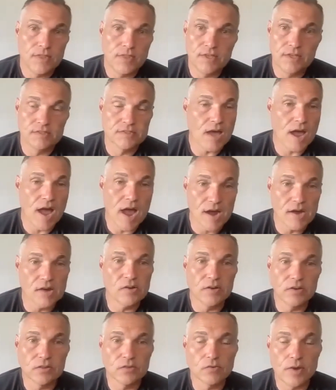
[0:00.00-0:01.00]
is
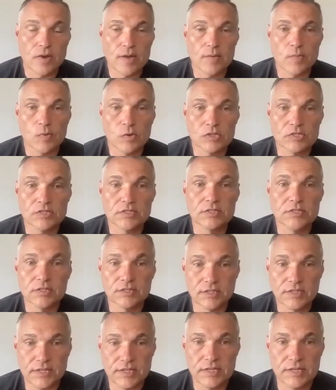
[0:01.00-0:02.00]
hiring the right person to
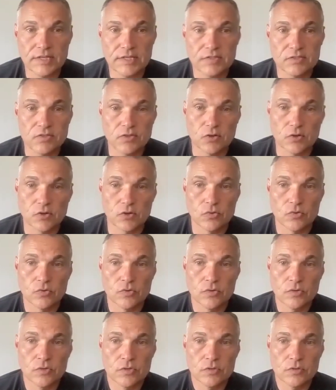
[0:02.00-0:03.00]
lead
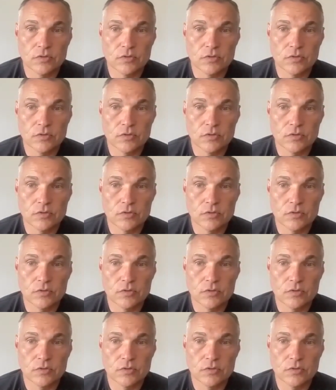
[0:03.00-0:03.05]
so